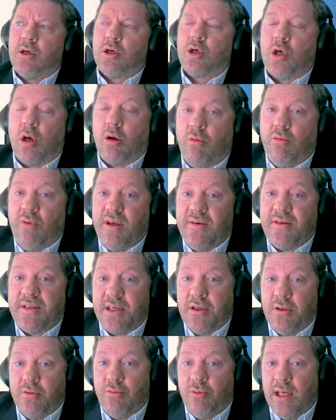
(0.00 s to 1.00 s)
coral reefs
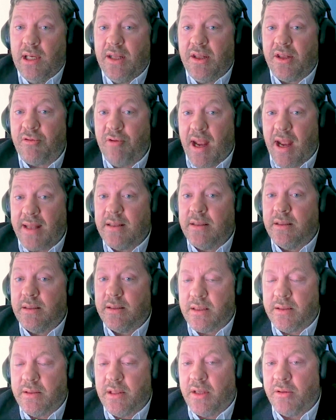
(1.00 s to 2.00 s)
are really
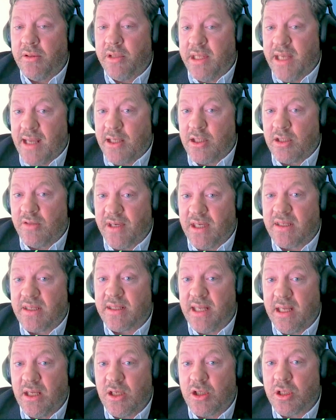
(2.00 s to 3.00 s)
threatened and on the edge of
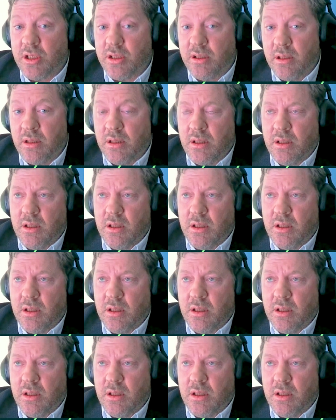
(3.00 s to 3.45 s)
extinction.